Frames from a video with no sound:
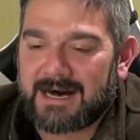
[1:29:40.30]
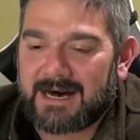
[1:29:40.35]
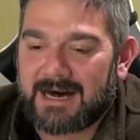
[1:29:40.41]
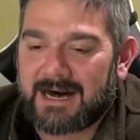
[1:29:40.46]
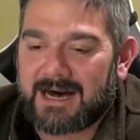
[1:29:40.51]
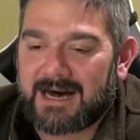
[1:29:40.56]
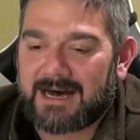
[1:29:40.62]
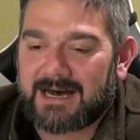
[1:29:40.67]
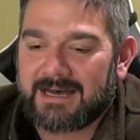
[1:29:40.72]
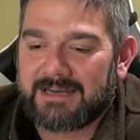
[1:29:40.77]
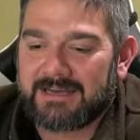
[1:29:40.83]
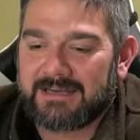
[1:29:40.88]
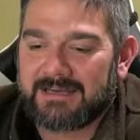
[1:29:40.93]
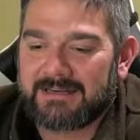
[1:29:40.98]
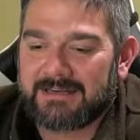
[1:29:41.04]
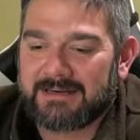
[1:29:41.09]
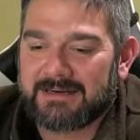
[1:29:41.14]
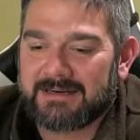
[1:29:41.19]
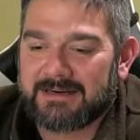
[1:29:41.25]

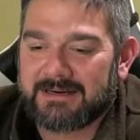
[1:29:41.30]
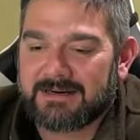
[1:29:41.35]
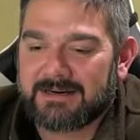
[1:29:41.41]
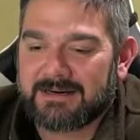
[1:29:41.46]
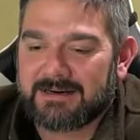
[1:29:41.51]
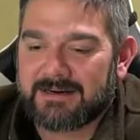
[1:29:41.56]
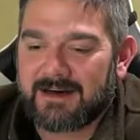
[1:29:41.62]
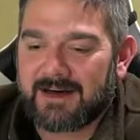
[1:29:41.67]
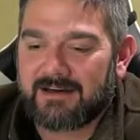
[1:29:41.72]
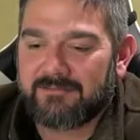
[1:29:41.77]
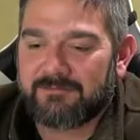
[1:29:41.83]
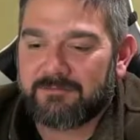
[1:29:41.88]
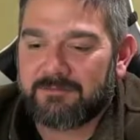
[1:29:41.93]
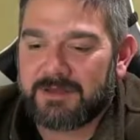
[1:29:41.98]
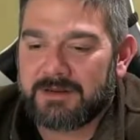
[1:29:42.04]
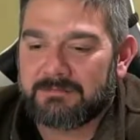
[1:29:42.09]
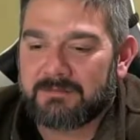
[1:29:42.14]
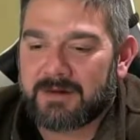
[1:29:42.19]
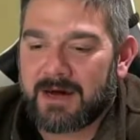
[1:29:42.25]
I've
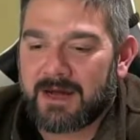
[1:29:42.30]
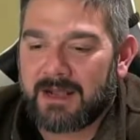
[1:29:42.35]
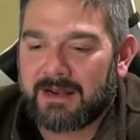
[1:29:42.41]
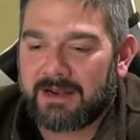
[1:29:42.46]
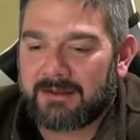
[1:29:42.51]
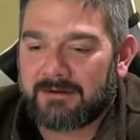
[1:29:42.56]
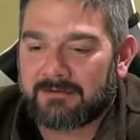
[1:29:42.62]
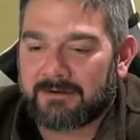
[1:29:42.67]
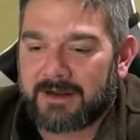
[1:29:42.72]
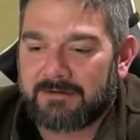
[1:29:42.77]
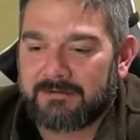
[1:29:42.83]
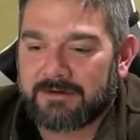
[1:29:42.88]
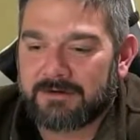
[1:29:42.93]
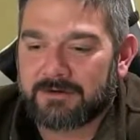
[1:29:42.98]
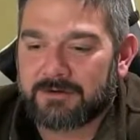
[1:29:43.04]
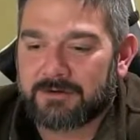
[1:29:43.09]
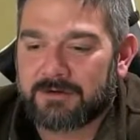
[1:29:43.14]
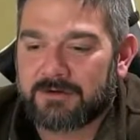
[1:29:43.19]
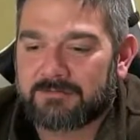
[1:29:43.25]
been mining
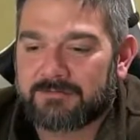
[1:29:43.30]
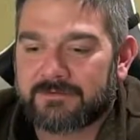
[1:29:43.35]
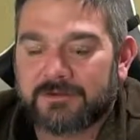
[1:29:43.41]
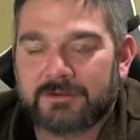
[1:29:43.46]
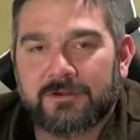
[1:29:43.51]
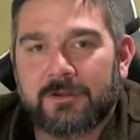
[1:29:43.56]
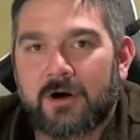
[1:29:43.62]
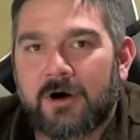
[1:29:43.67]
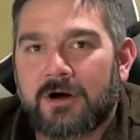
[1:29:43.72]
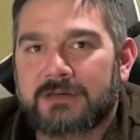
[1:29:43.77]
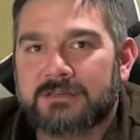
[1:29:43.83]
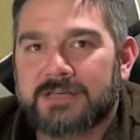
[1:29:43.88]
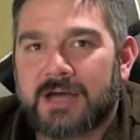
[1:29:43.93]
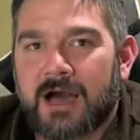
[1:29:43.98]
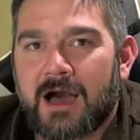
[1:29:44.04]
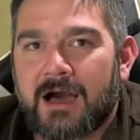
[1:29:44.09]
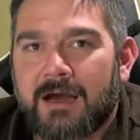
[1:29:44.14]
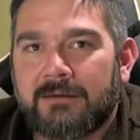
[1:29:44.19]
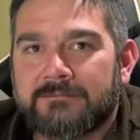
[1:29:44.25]
Ravencoin for a long
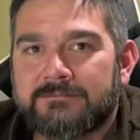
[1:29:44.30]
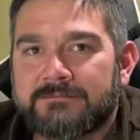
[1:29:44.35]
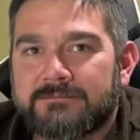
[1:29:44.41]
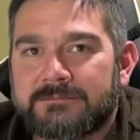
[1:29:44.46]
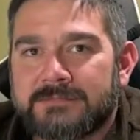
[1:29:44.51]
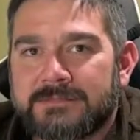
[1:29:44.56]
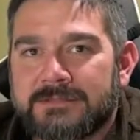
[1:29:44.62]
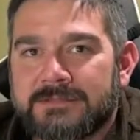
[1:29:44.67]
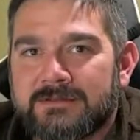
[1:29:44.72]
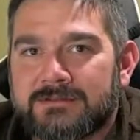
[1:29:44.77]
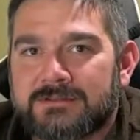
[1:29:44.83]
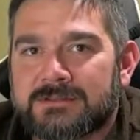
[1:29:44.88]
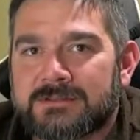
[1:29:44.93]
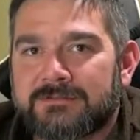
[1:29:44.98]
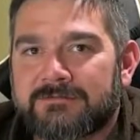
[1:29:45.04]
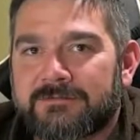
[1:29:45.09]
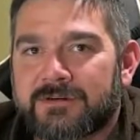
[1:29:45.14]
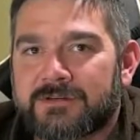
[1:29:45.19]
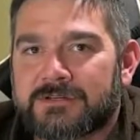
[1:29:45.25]
time. It was
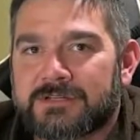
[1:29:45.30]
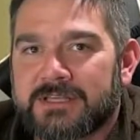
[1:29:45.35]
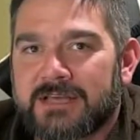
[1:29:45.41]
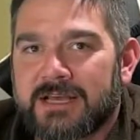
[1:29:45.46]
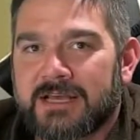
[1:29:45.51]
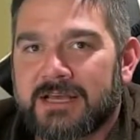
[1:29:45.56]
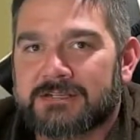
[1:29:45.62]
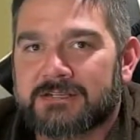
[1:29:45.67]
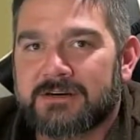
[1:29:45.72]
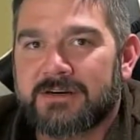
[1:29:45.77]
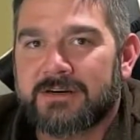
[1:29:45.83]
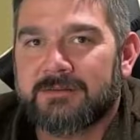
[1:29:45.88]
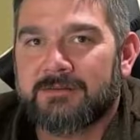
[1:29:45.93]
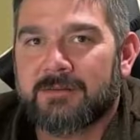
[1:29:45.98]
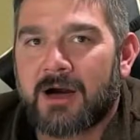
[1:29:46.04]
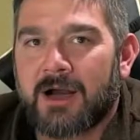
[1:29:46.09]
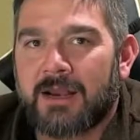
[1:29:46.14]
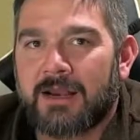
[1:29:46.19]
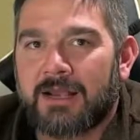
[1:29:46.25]
the first thing I started
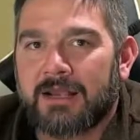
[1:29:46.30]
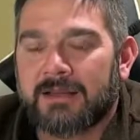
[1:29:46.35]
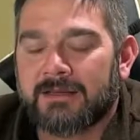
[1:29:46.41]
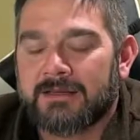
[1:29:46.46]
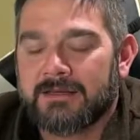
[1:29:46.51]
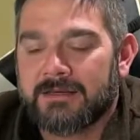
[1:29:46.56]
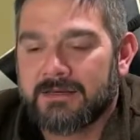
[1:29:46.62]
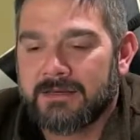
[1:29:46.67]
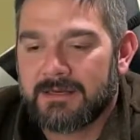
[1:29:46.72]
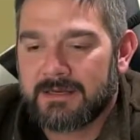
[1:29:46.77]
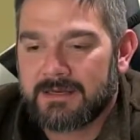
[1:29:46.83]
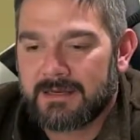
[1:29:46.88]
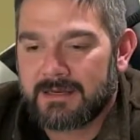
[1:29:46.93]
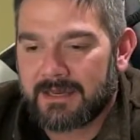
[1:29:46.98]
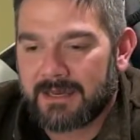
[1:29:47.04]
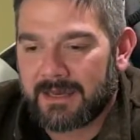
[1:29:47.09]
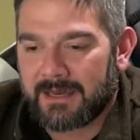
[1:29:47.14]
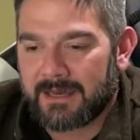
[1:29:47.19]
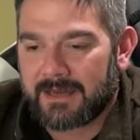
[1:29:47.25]
mining,
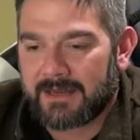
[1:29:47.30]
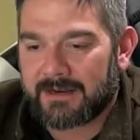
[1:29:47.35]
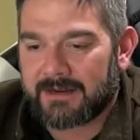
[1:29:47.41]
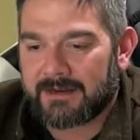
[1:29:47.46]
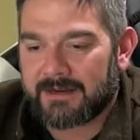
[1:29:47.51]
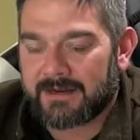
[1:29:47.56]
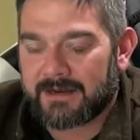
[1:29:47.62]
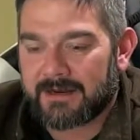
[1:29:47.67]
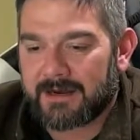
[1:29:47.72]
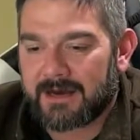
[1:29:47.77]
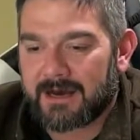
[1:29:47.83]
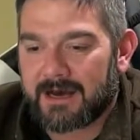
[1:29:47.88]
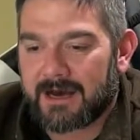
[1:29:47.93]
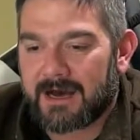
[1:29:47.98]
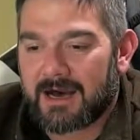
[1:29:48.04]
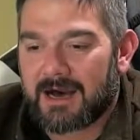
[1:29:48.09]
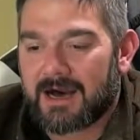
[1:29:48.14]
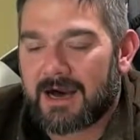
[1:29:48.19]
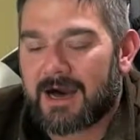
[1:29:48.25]
and
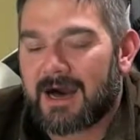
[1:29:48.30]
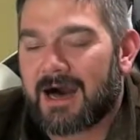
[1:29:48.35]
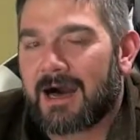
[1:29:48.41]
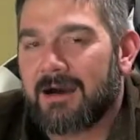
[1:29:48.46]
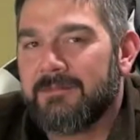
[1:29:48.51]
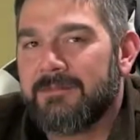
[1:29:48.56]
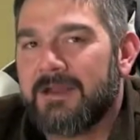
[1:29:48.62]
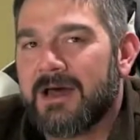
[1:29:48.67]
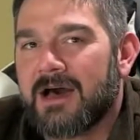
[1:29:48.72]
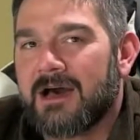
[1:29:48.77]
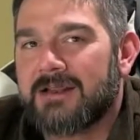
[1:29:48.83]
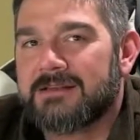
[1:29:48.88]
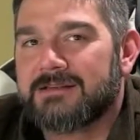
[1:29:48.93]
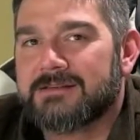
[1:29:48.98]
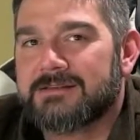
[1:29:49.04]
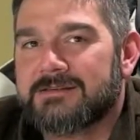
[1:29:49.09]
I'm not